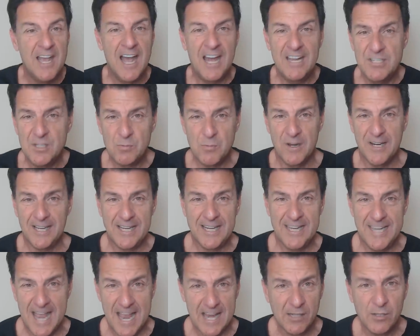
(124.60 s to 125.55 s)
I just want to
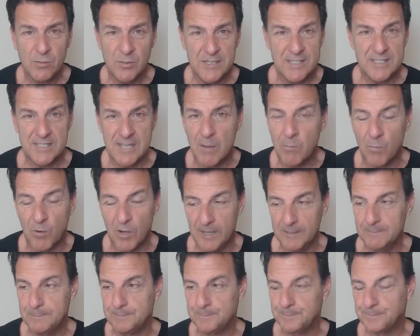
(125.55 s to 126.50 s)
connect with
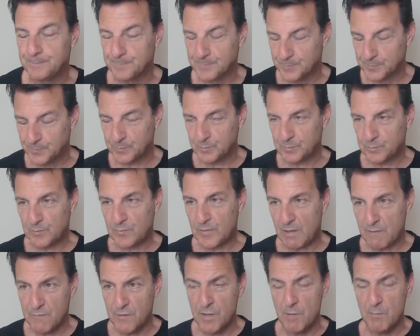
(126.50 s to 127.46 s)
someone
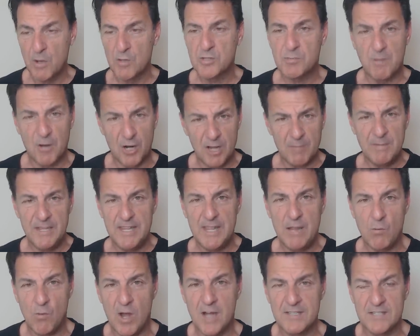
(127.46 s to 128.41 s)
for the most part. I mean,
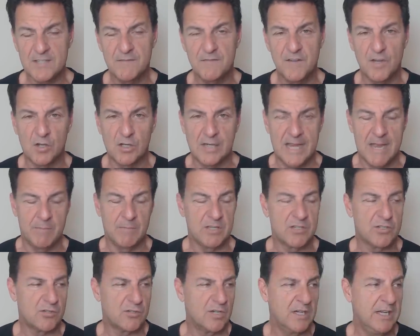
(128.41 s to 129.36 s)
they want to feel
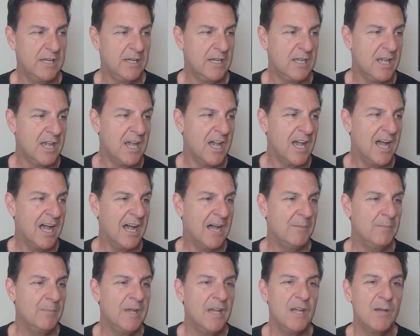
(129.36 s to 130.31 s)
chemistry.
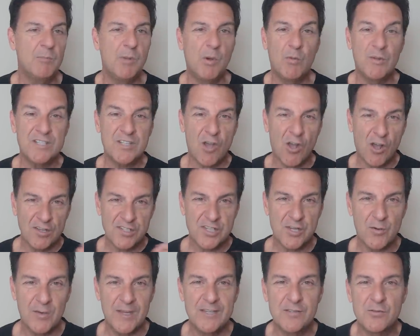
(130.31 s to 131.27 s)
Um, but what's
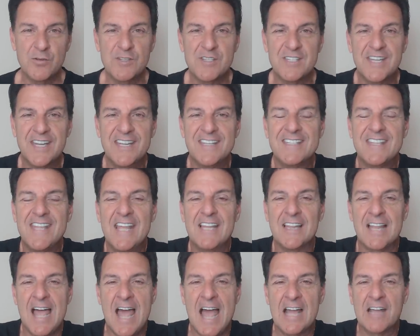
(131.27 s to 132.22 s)
also interesting is they
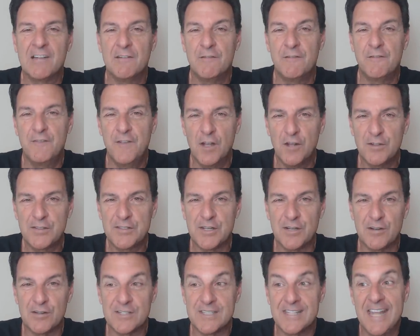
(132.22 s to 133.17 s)
lack
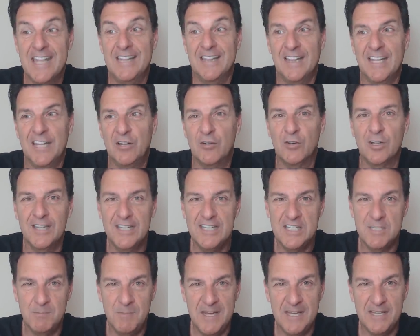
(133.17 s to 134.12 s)
filters. They literally
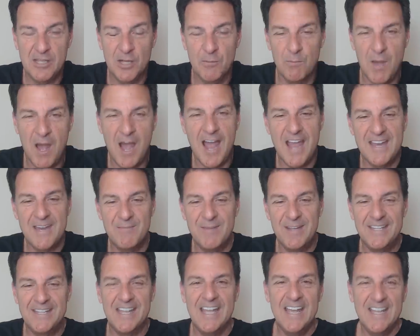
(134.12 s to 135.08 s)
speak their mind. I
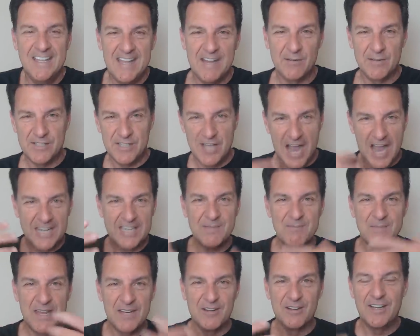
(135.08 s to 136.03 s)
mean, they're
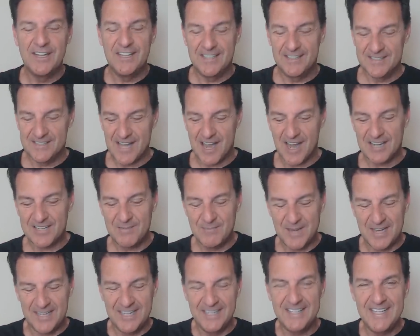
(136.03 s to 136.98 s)
documenting
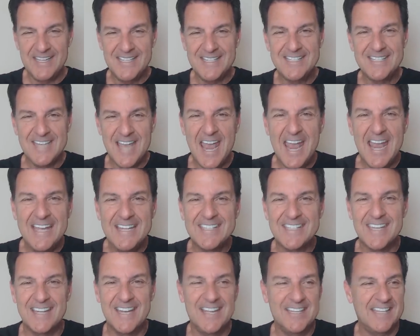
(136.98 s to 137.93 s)
documenting these
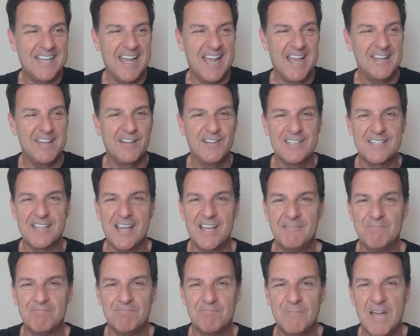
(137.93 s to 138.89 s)
dates, and at the end, he's
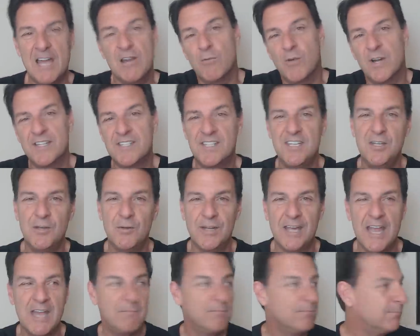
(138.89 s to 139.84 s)
like, "I don't want to see you
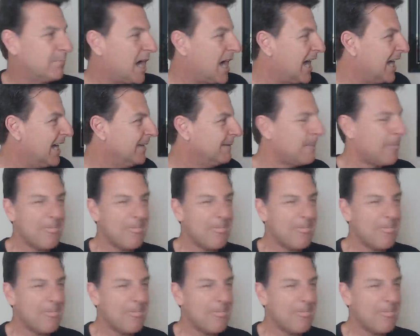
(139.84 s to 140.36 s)
again. Bye."